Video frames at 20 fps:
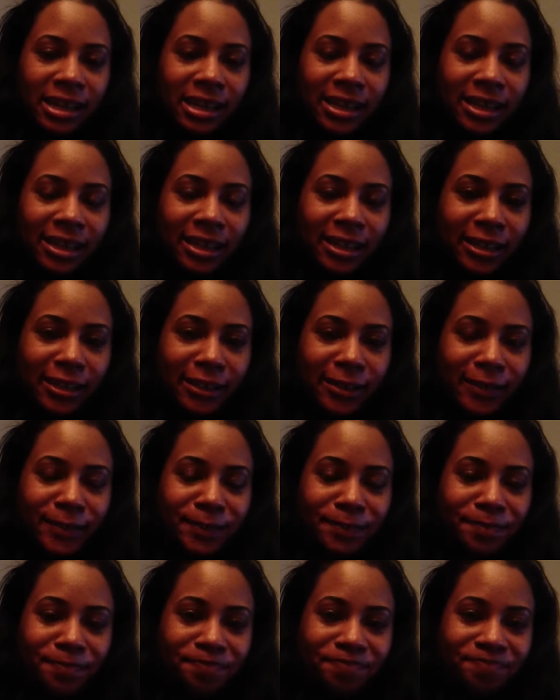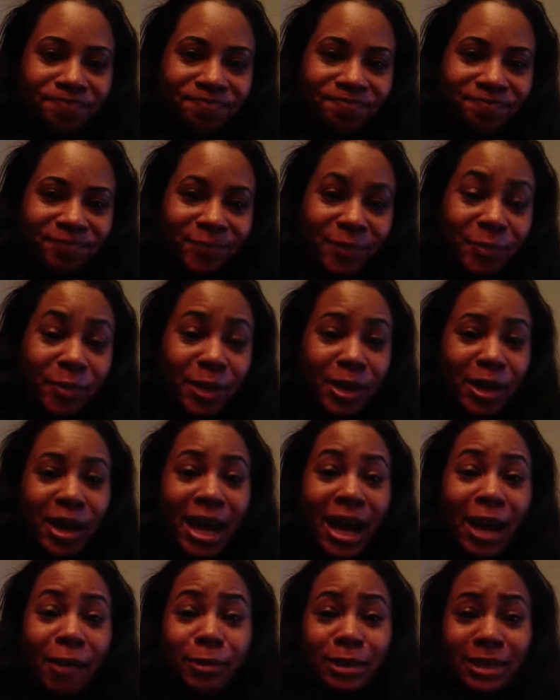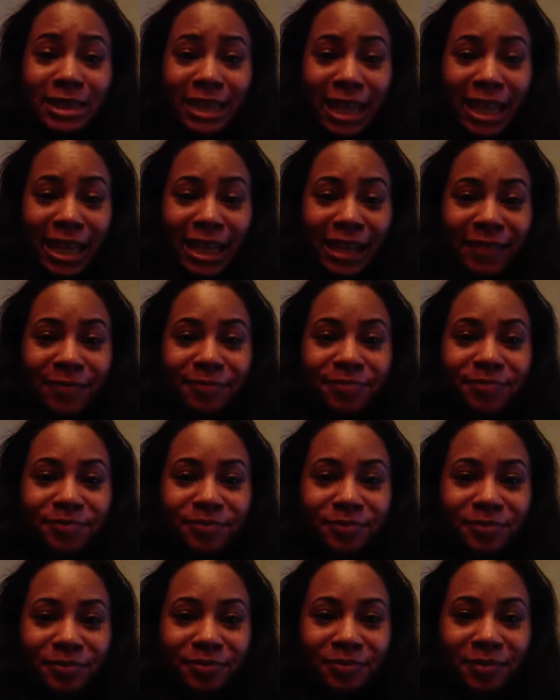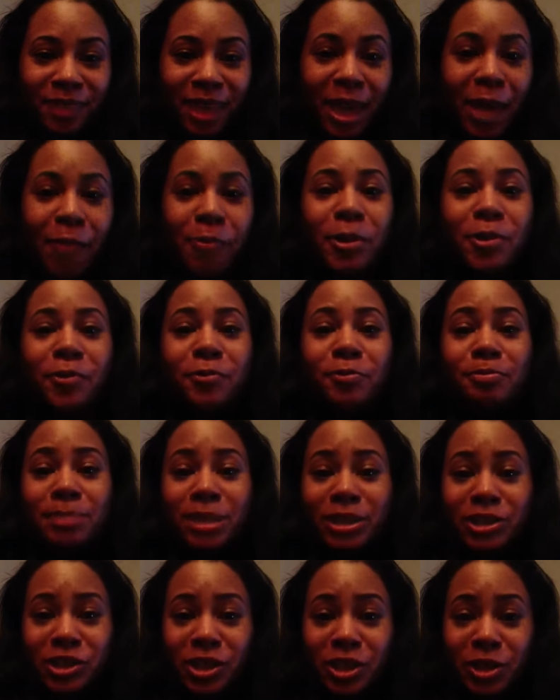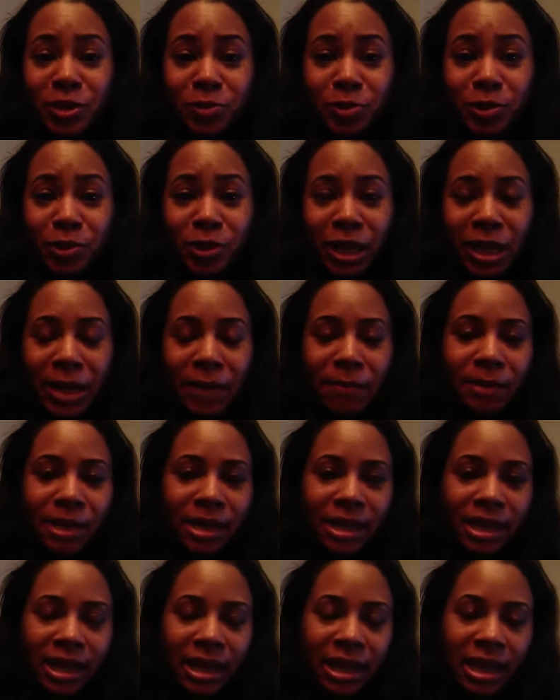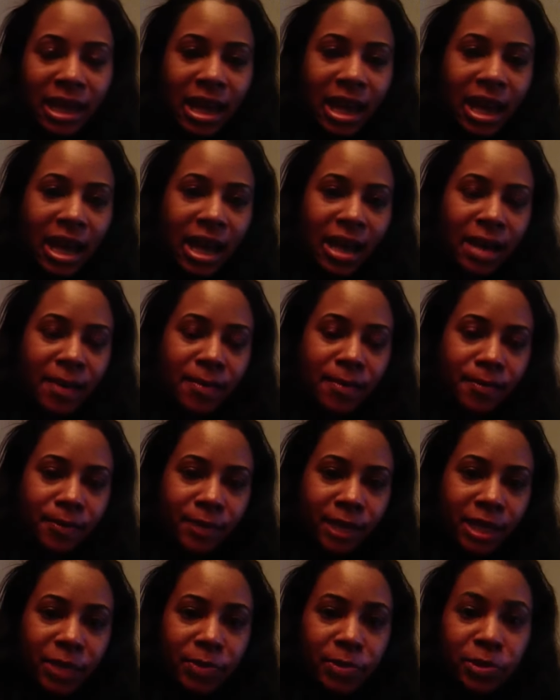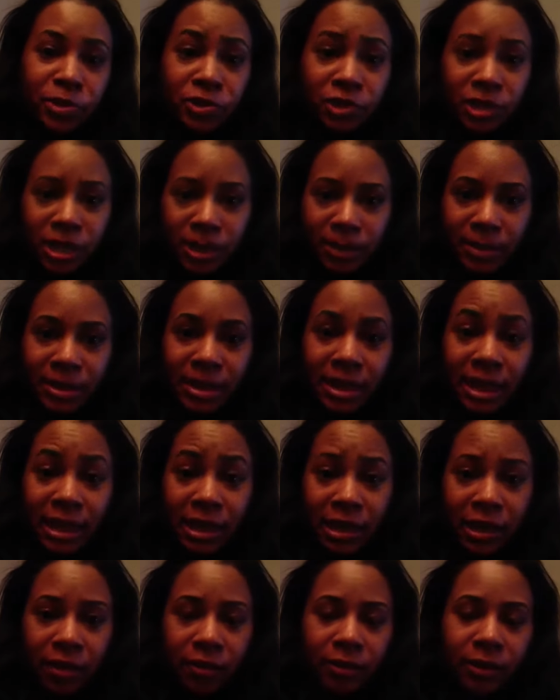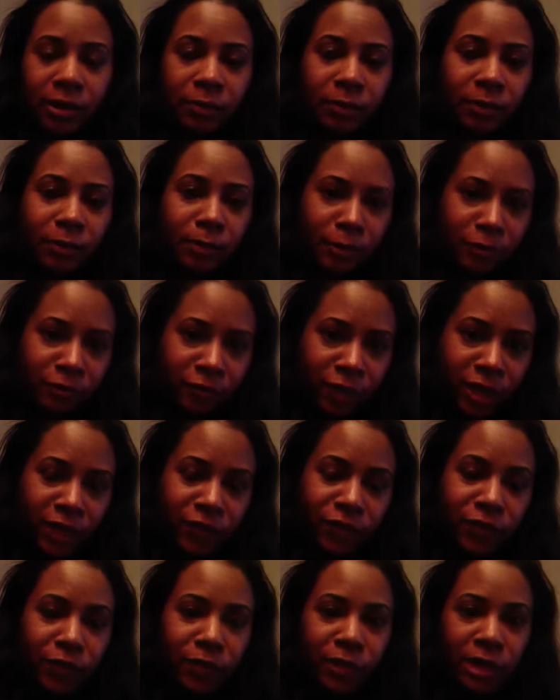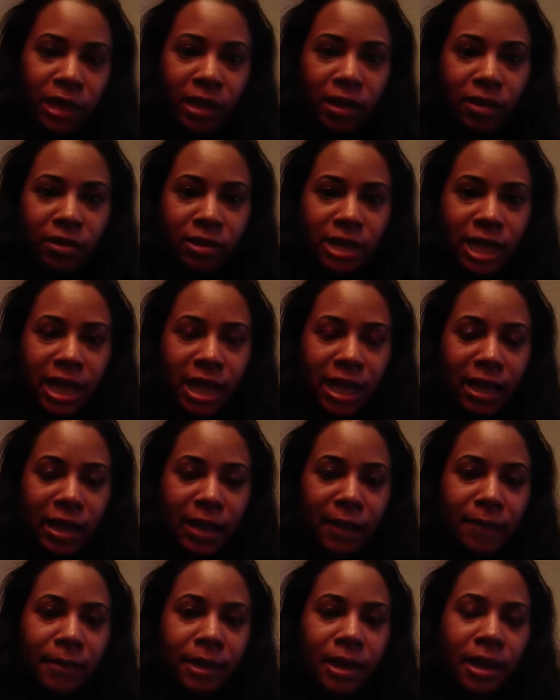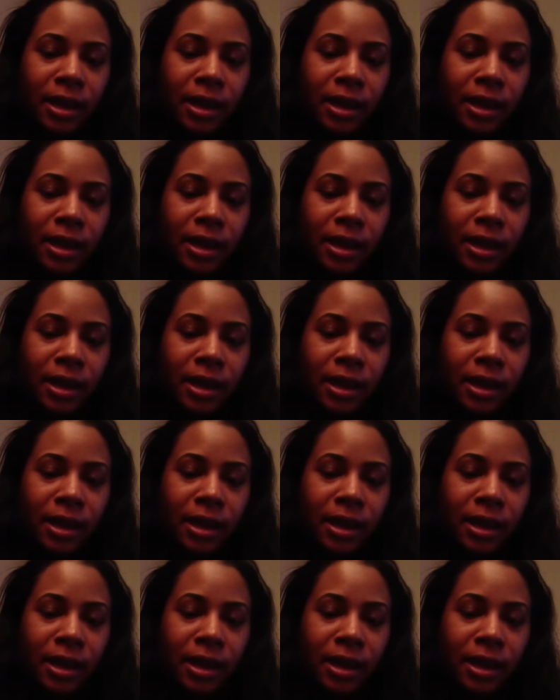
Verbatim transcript: um, well, I will say, I won't mention his real name, but um, his producer name is Lego, and we've been friends for a really long time.